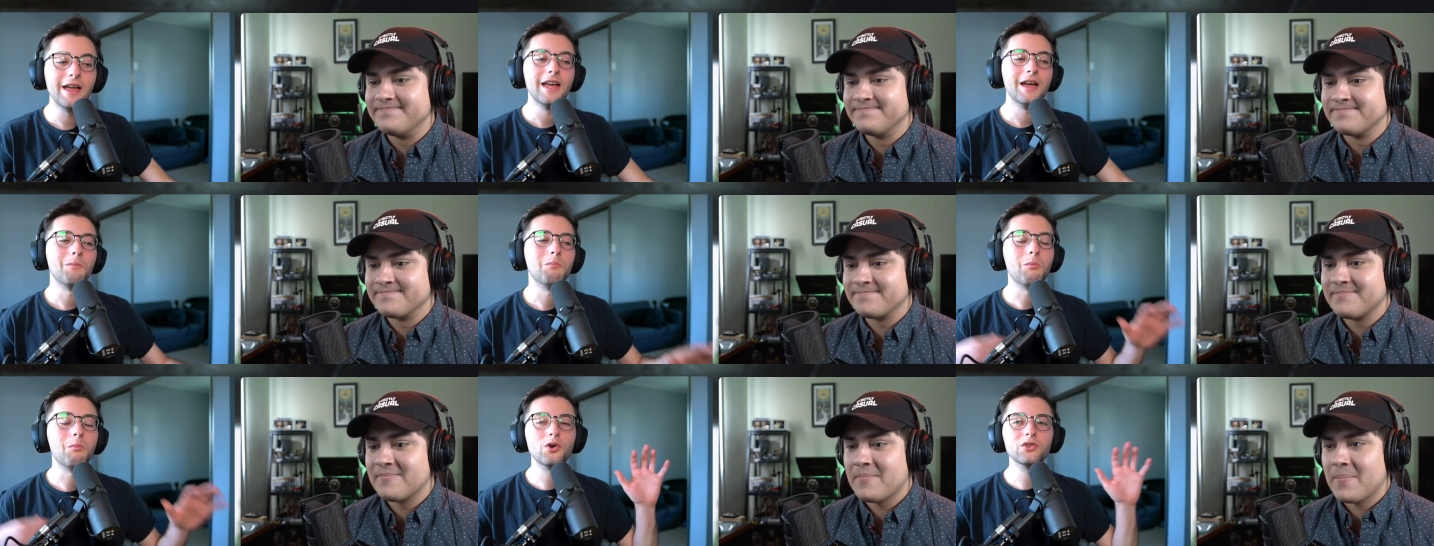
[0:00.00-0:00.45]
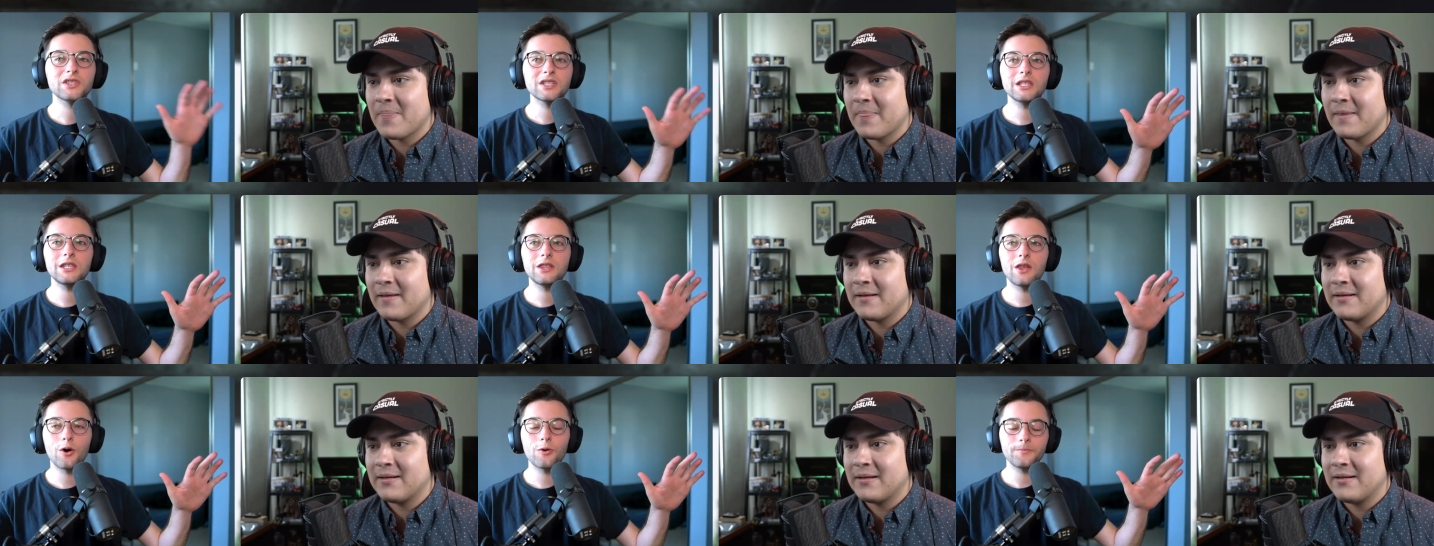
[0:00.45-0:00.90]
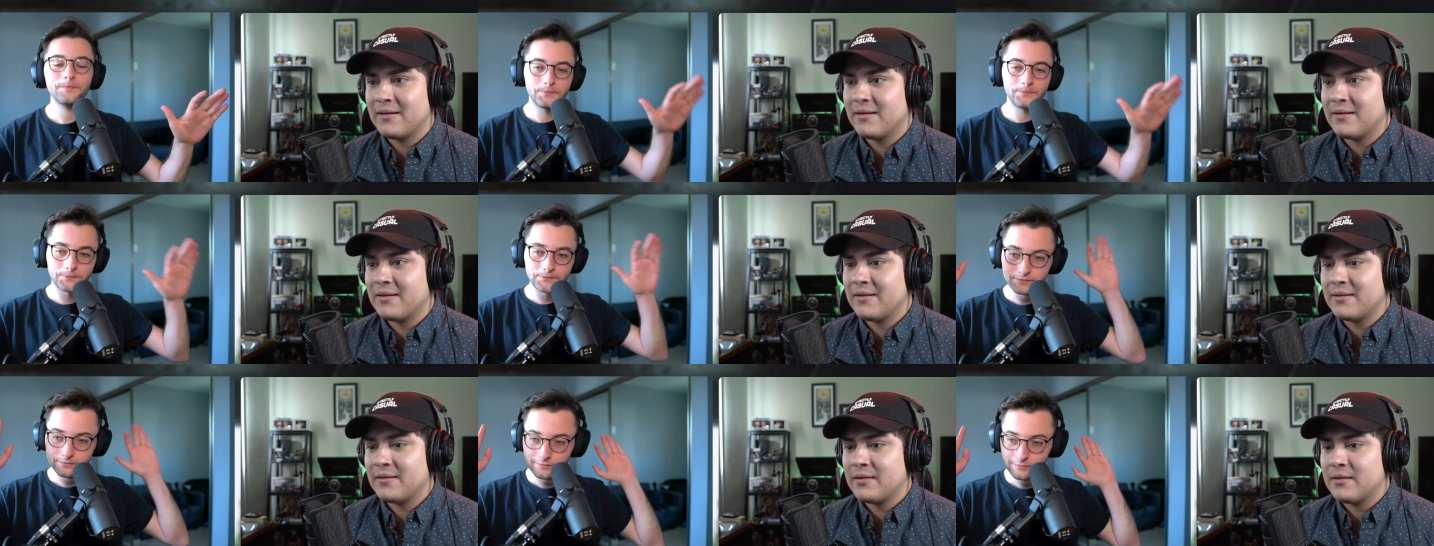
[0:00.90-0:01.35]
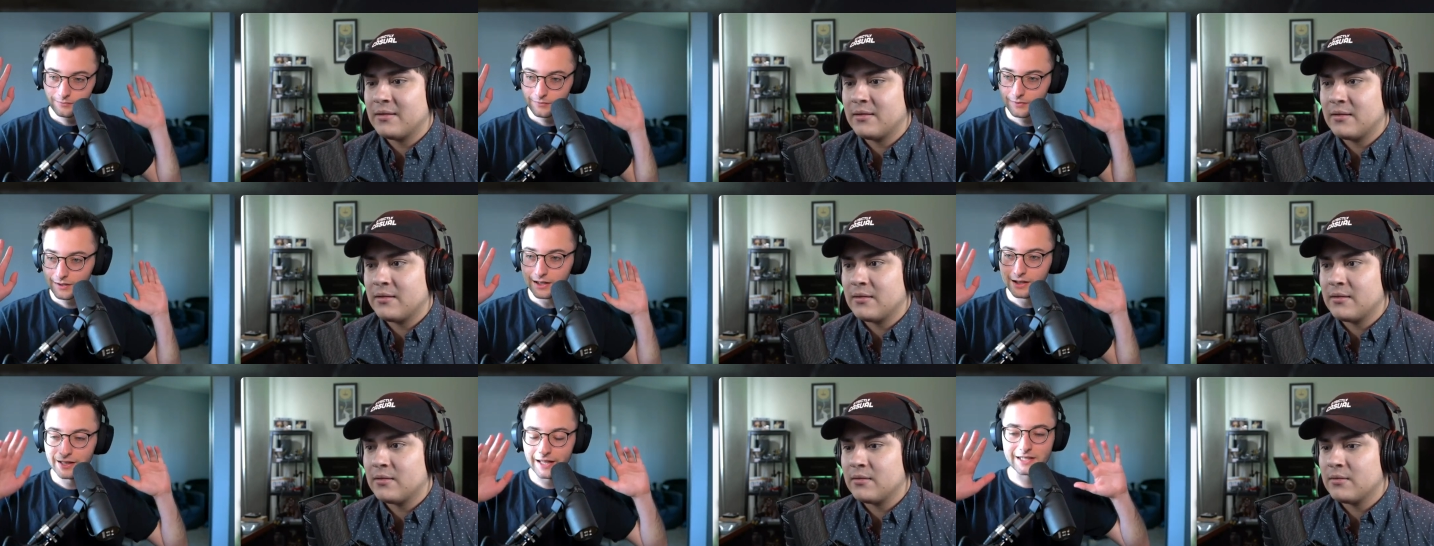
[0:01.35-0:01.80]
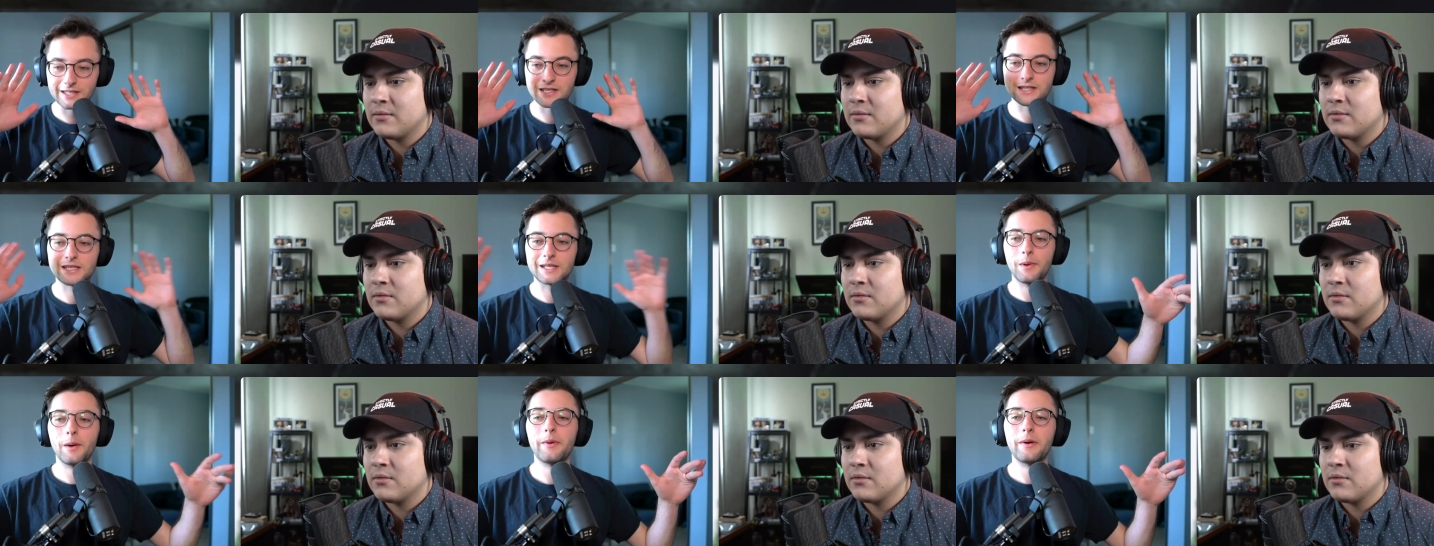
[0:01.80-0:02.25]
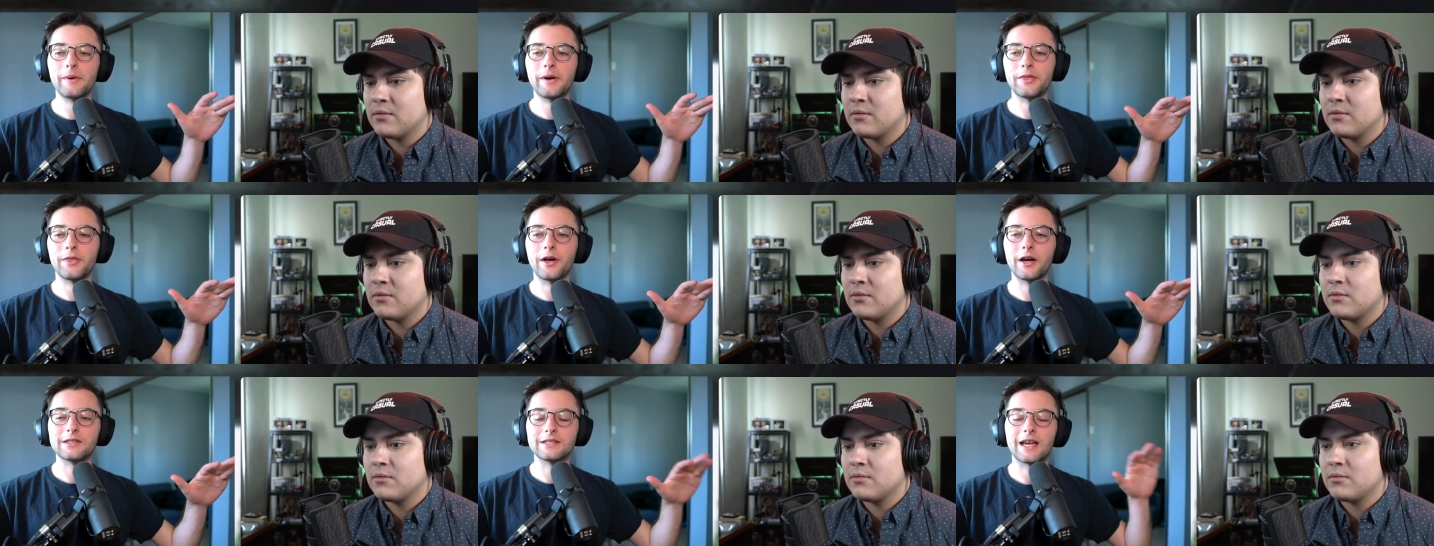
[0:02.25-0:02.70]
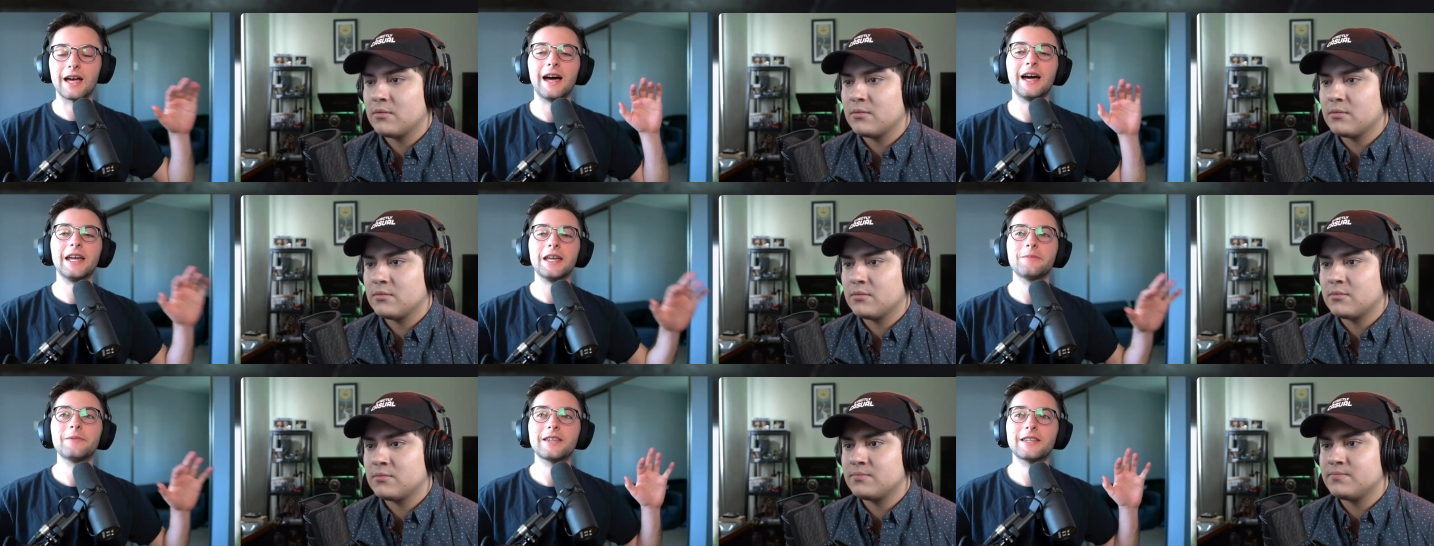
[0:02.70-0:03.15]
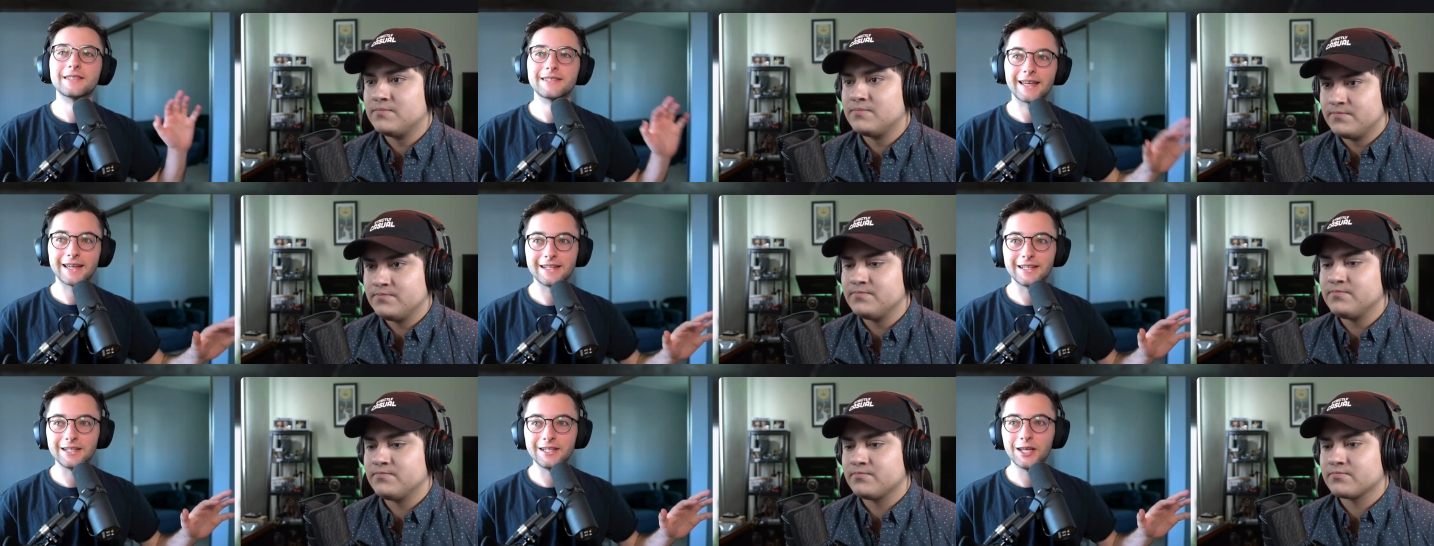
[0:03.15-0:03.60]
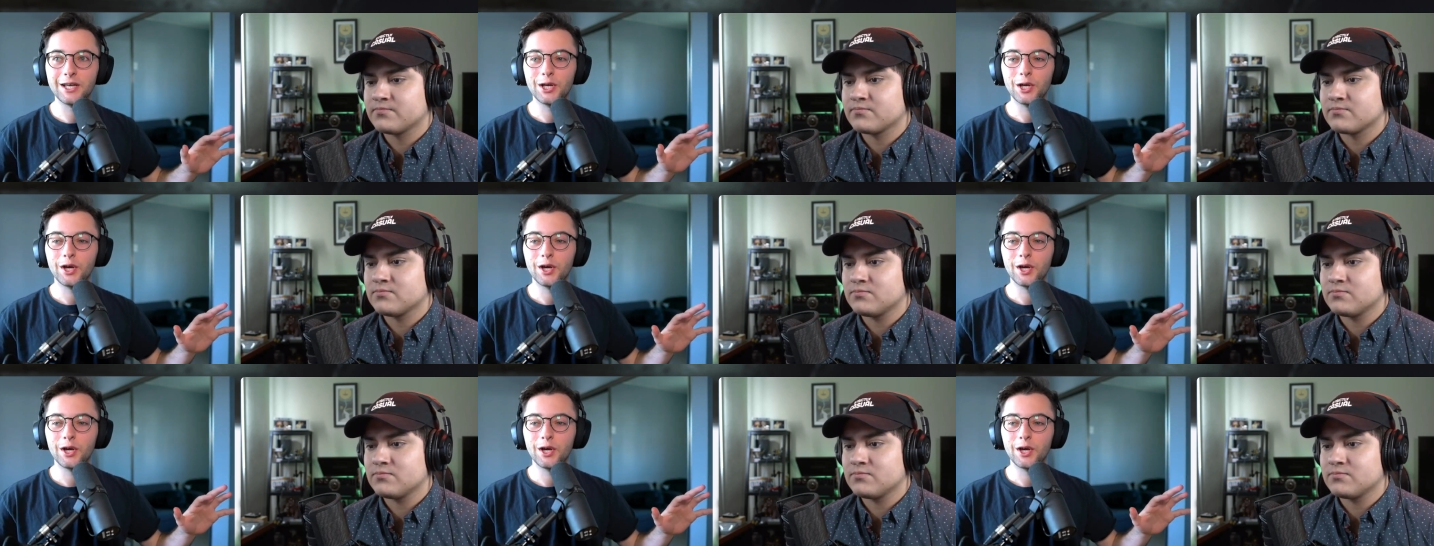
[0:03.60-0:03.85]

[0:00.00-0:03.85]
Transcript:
Speaker 1: Mostly, though, like, to sum up all my thoughts, I am excited